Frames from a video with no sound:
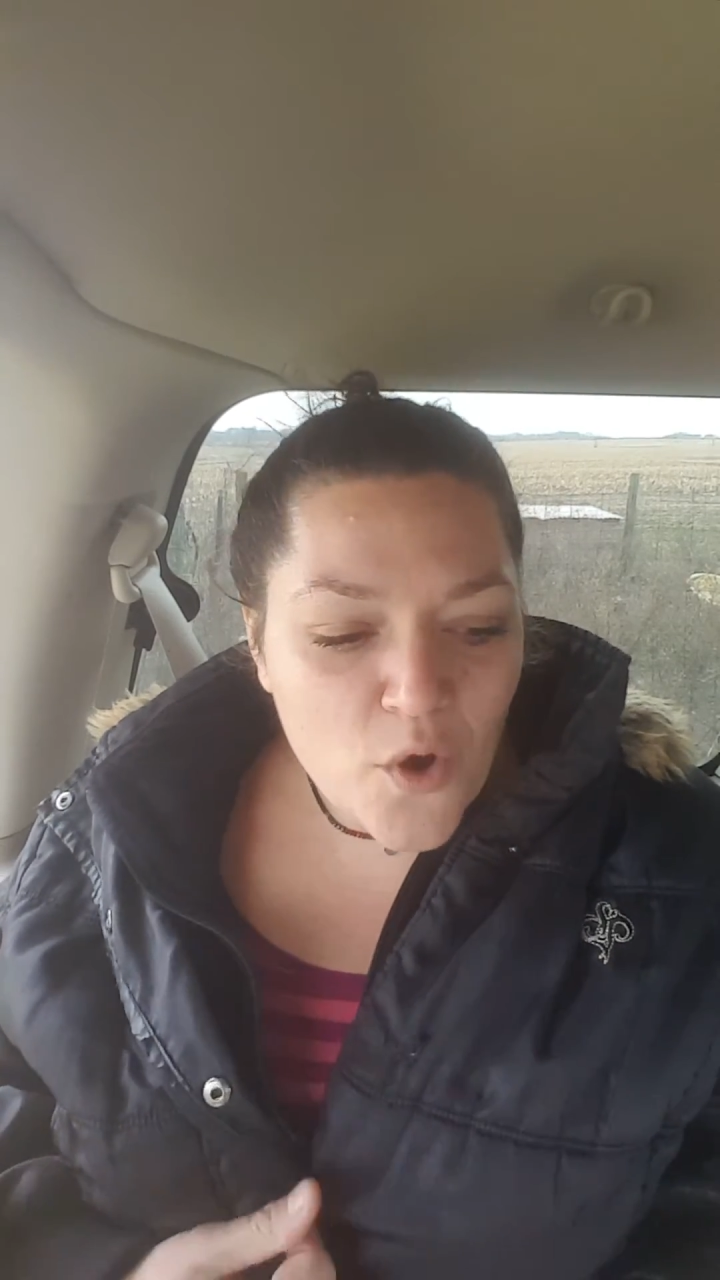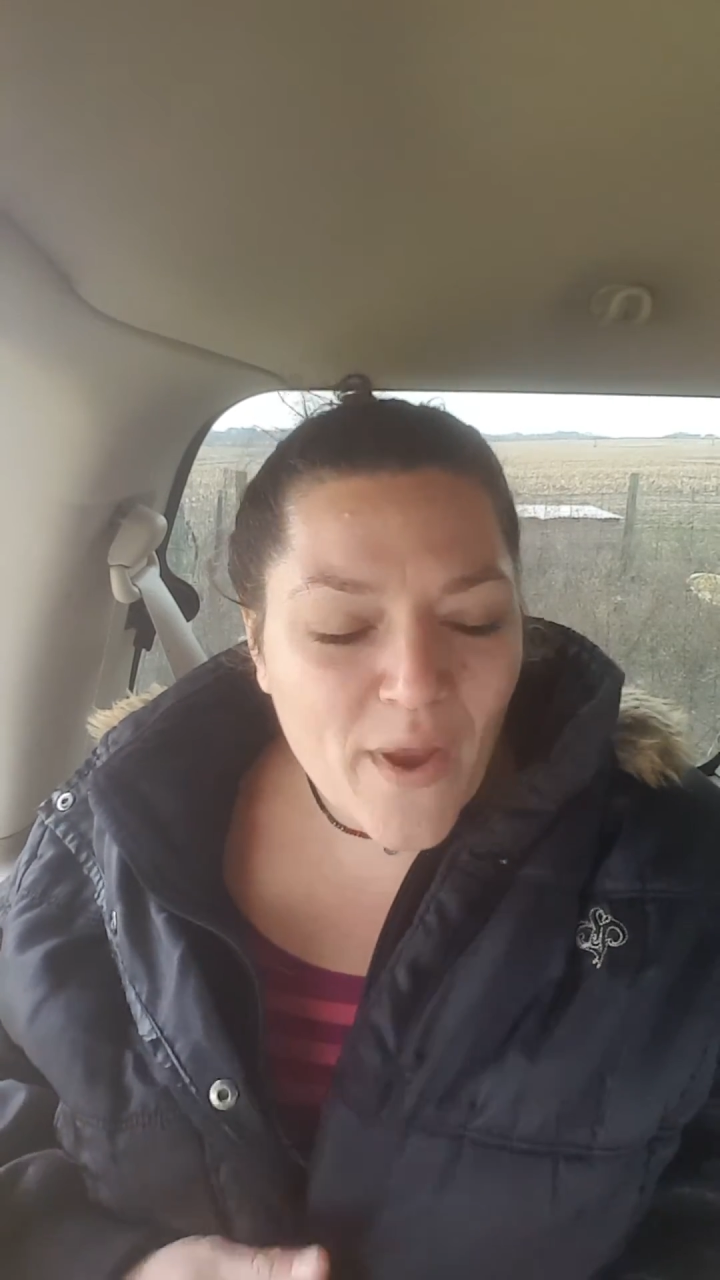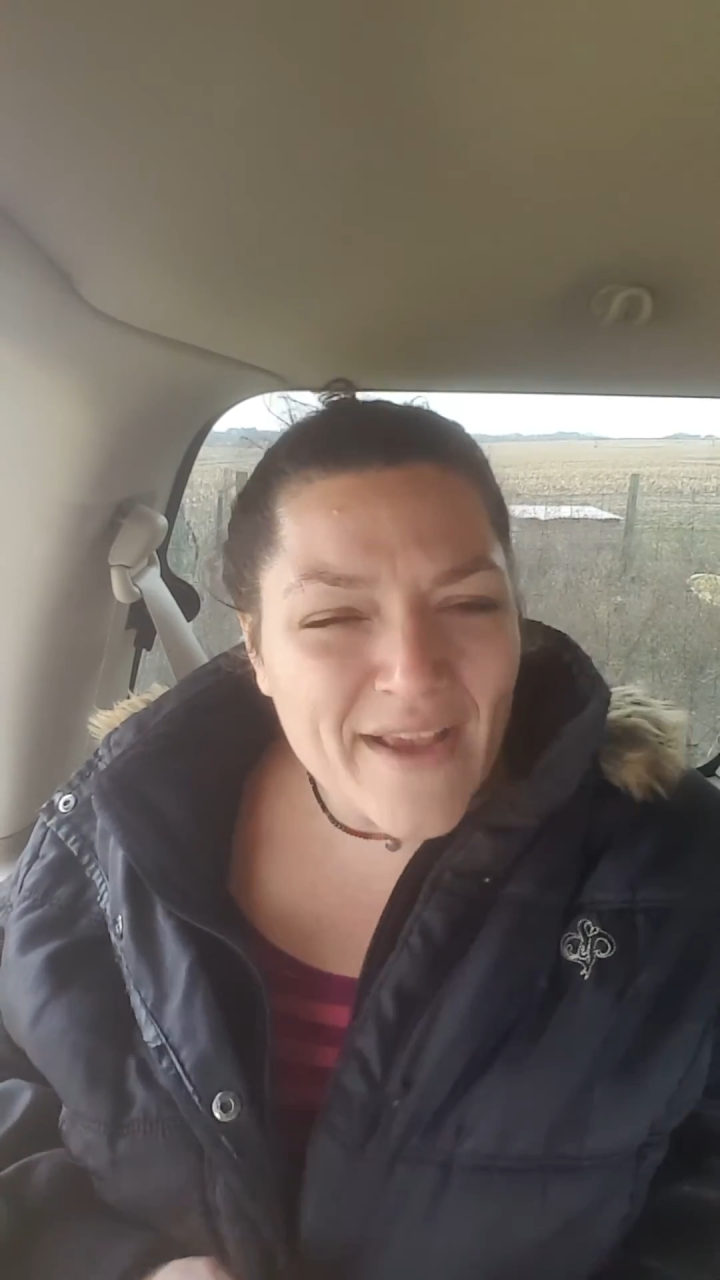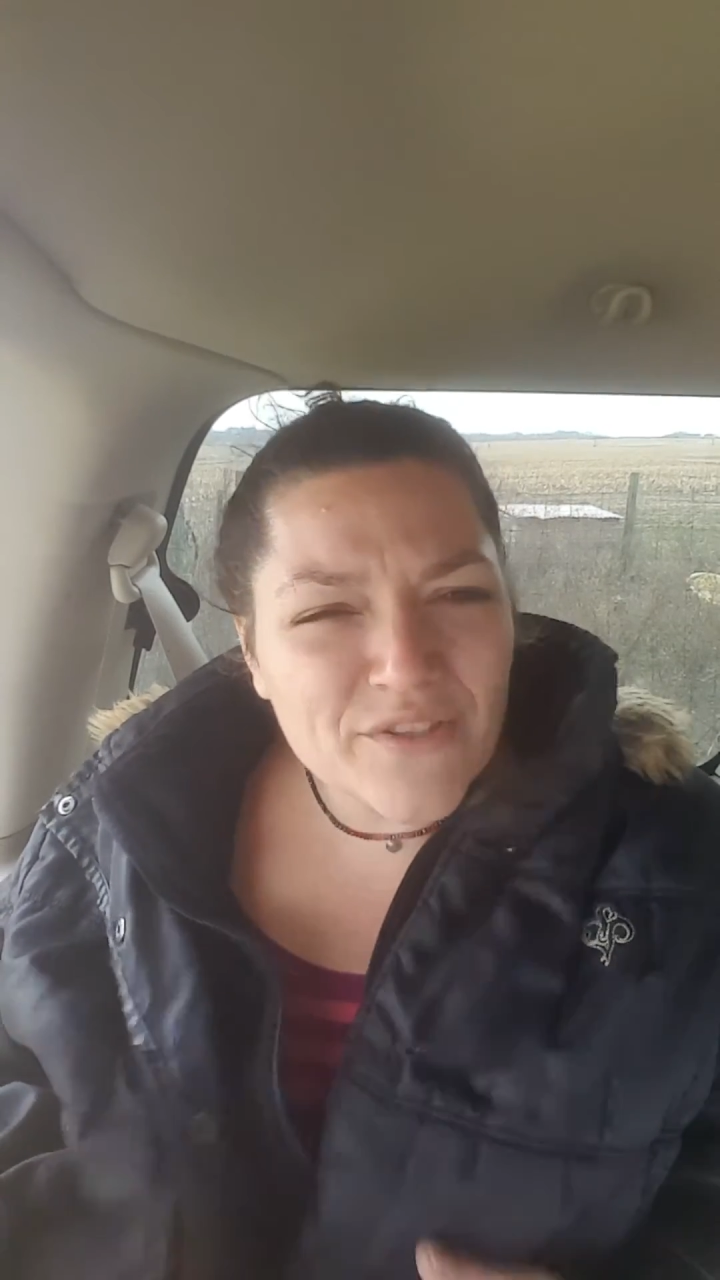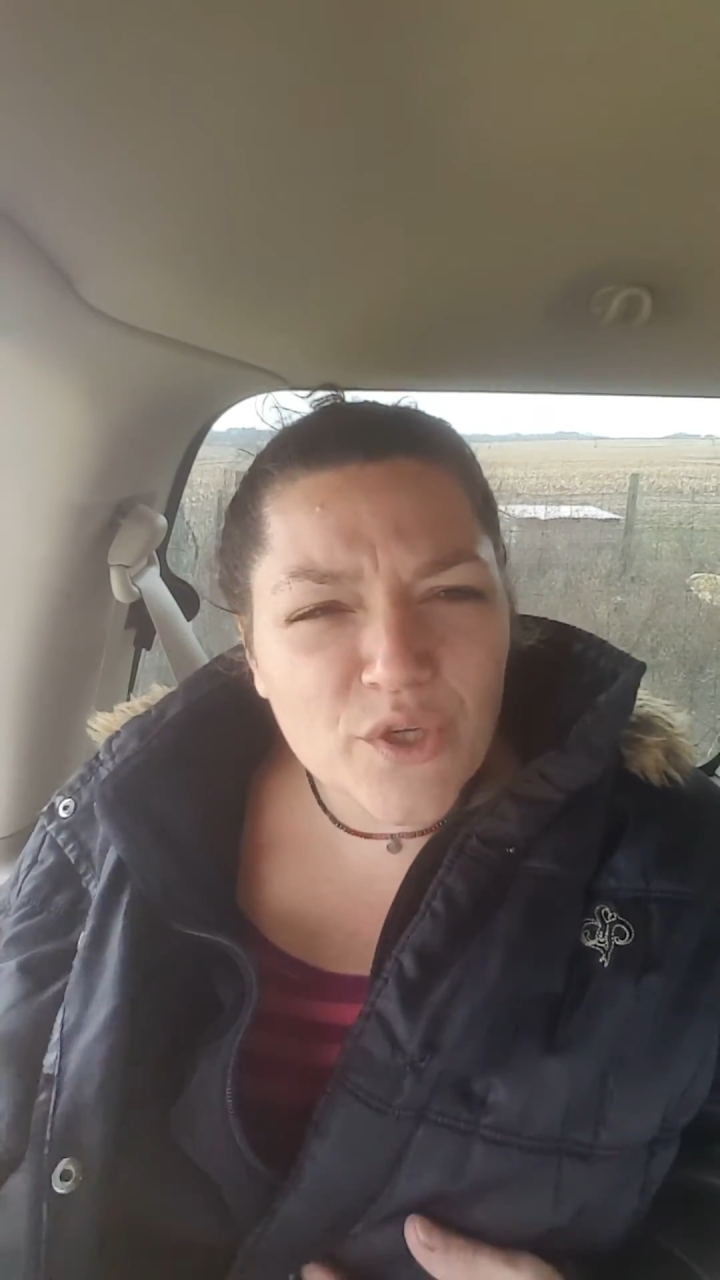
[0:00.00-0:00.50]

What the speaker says: Okay,